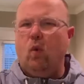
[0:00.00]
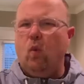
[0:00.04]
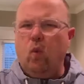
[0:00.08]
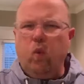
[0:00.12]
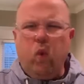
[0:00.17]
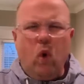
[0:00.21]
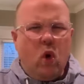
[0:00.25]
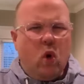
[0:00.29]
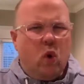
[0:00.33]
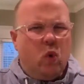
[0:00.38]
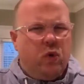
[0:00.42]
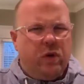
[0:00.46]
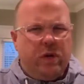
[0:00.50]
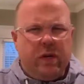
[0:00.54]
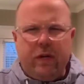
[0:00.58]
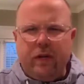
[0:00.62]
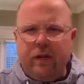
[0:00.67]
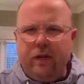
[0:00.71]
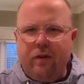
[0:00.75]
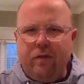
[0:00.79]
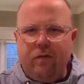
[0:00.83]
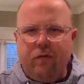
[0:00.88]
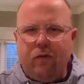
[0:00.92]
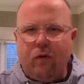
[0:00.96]
Wounded
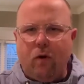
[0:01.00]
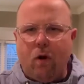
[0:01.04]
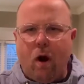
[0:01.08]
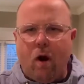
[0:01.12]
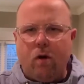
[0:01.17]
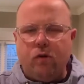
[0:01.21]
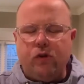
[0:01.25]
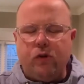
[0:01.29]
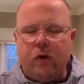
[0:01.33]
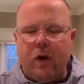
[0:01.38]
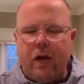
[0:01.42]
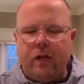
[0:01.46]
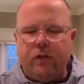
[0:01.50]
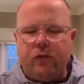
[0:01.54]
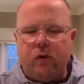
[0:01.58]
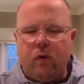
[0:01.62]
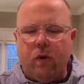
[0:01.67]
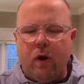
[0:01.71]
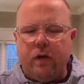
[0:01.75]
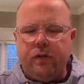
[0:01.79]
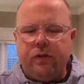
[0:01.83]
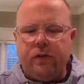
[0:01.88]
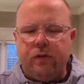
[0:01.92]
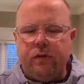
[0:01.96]
for our
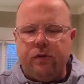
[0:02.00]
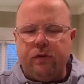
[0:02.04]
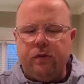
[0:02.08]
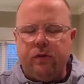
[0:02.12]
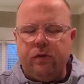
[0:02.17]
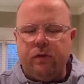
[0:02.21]
transgressions.